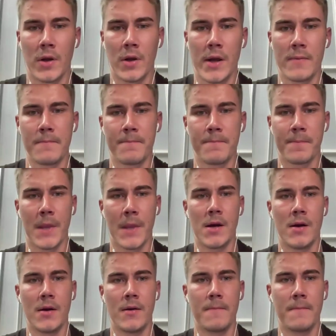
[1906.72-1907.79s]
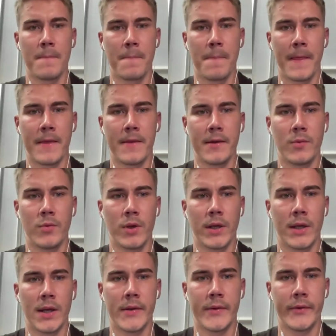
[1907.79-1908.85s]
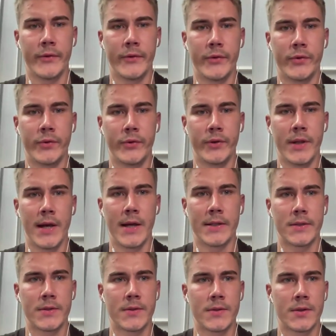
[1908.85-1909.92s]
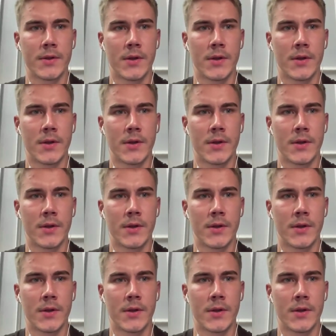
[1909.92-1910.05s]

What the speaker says: Okay. I think we can do that.